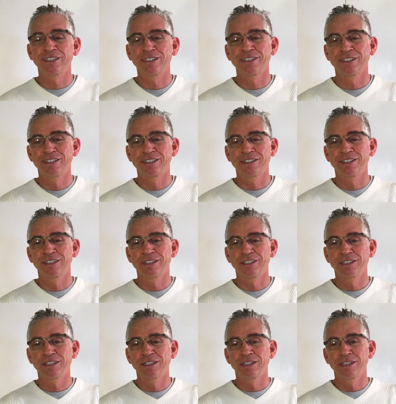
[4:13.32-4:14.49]

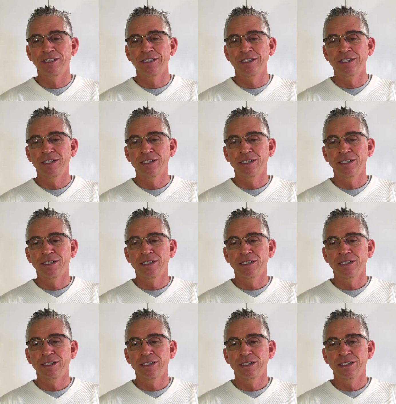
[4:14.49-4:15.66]

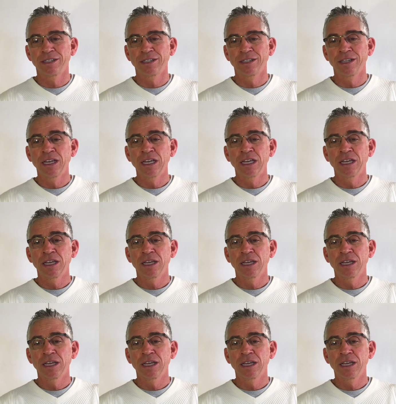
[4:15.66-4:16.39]
Nothing is said.